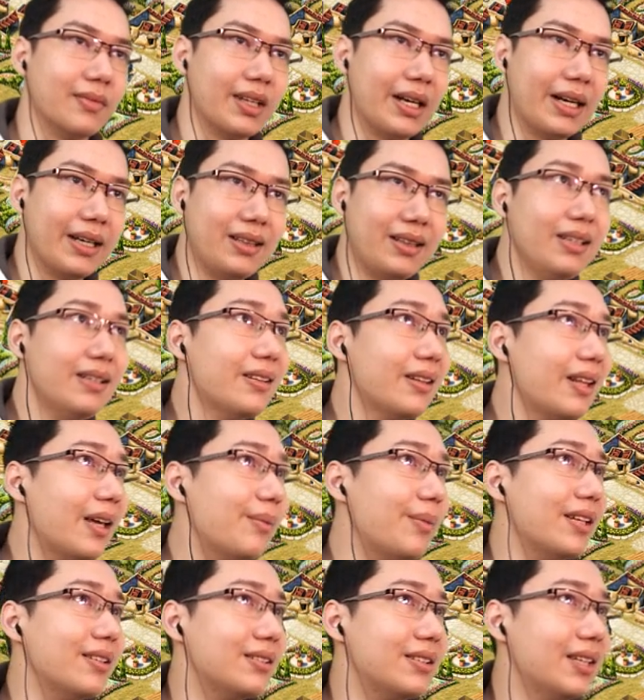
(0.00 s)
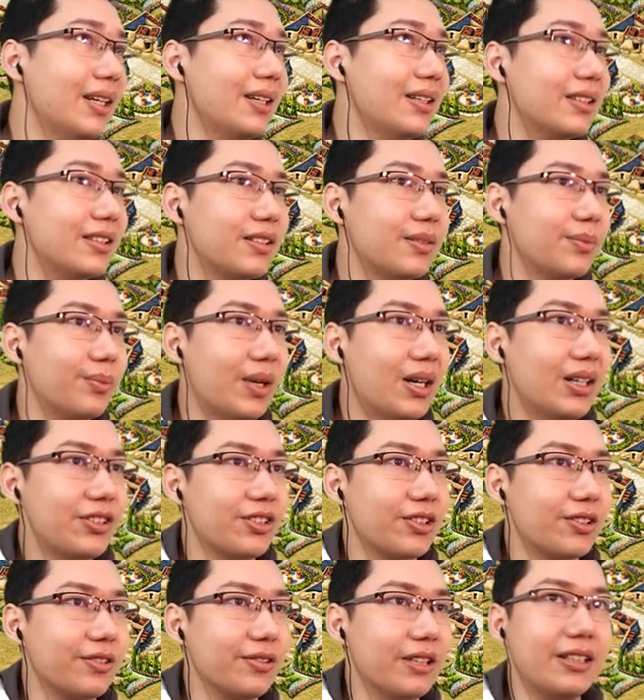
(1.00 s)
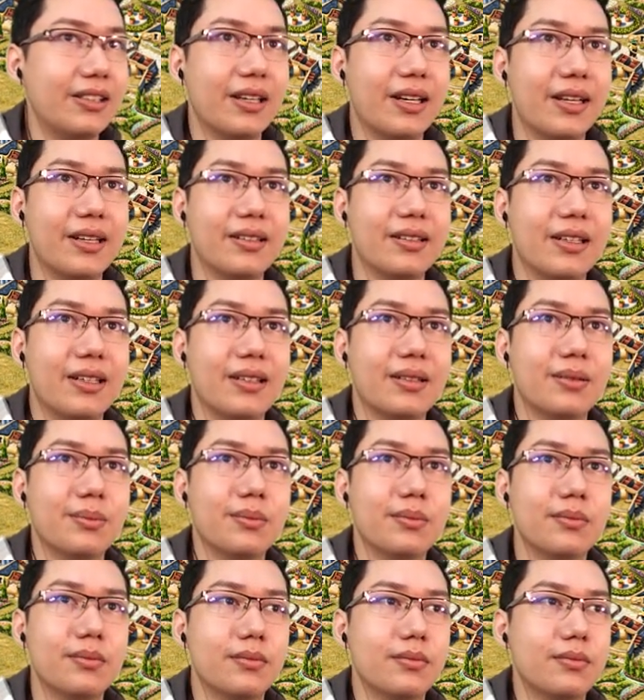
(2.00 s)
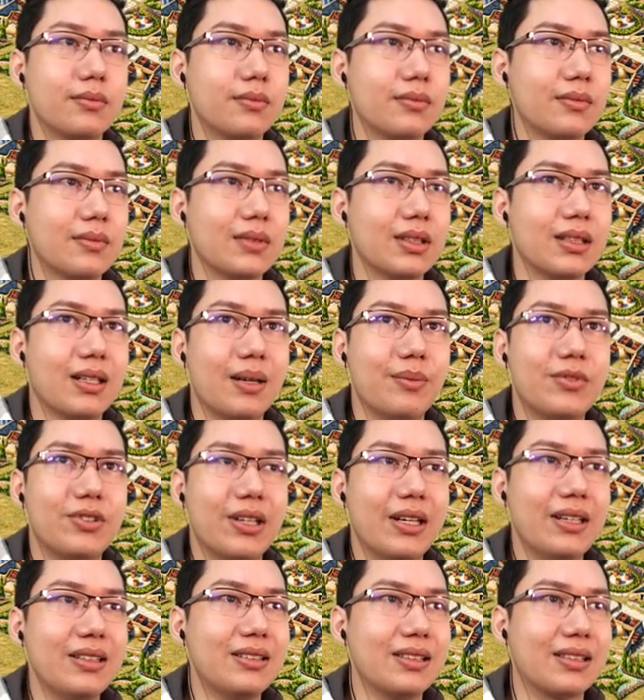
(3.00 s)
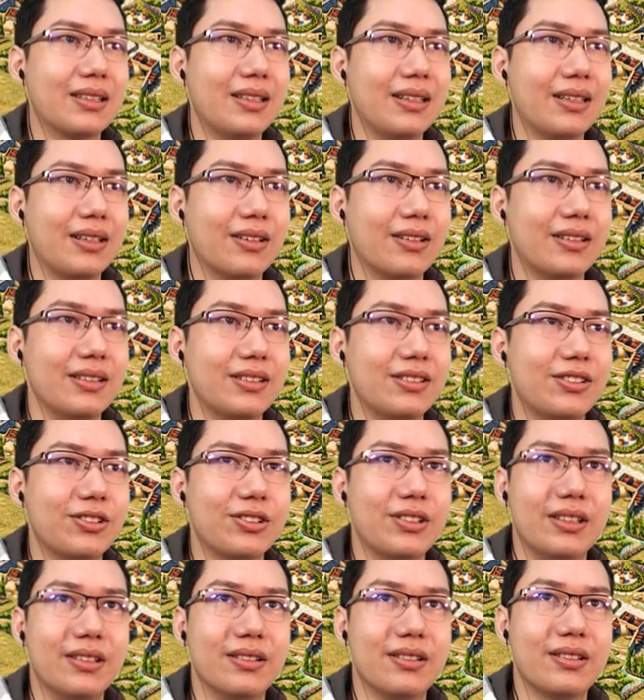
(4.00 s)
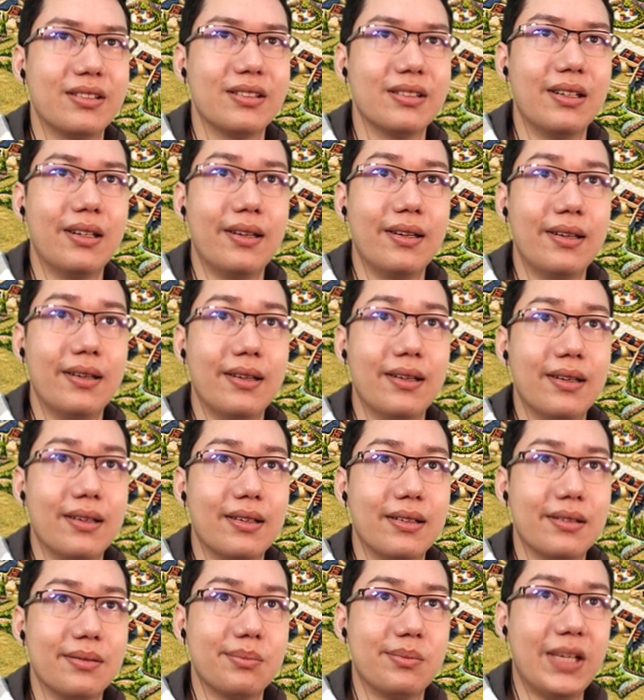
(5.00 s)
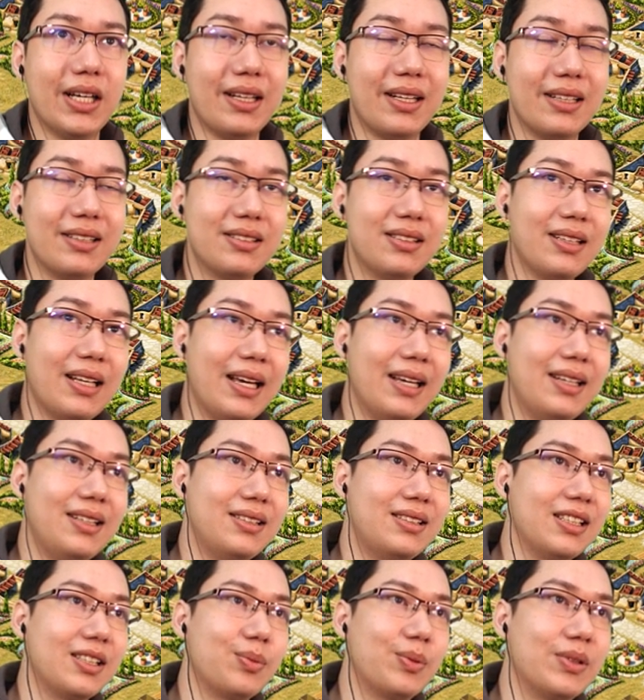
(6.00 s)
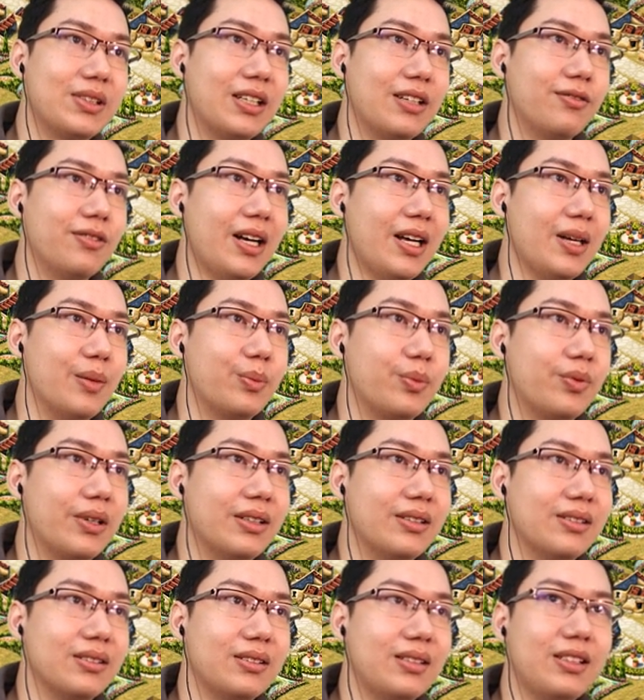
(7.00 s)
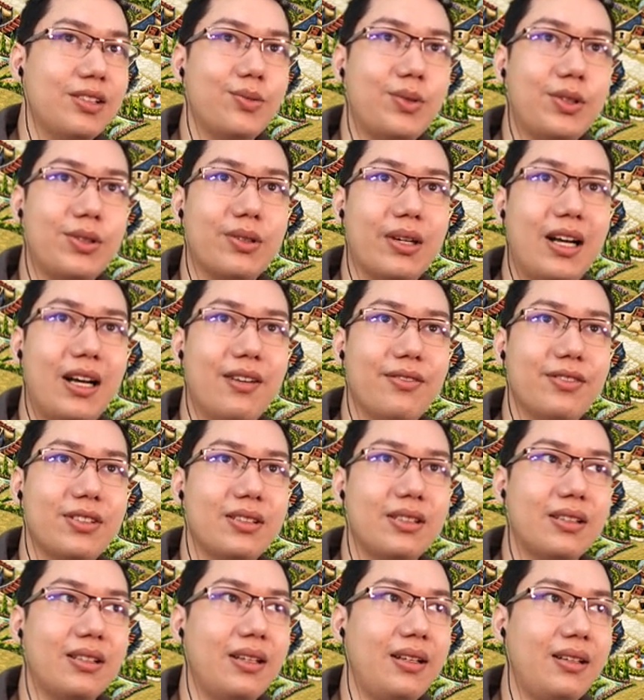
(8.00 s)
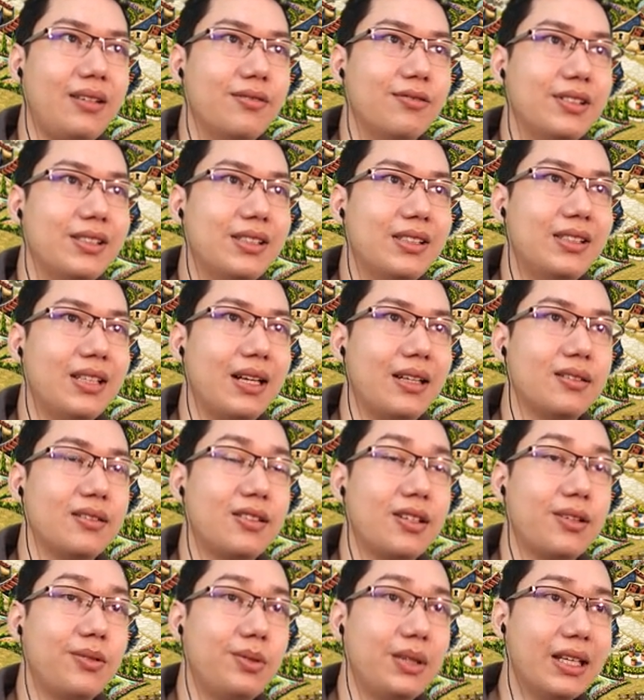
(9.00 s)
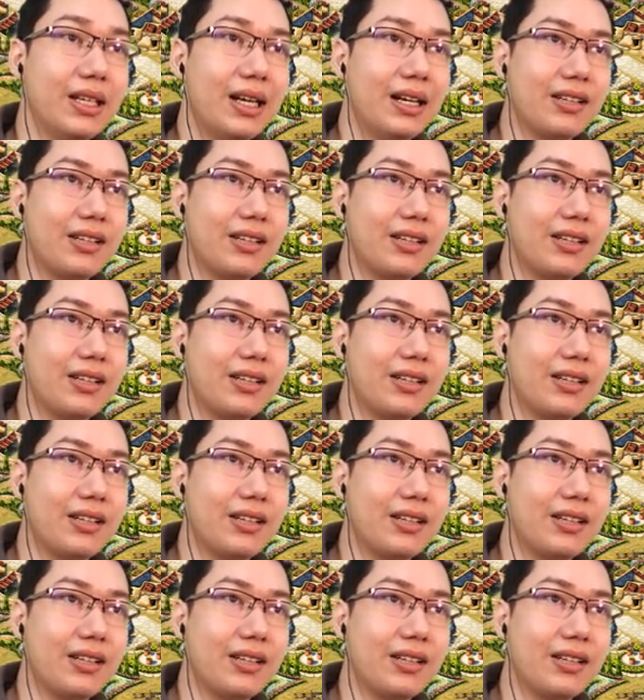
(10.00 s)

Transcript: I think they maintain. It's March already and uh, I'm trying to click on these trees. Yeah, they're still 86% ripe, whereas these which were harvested reset. So we can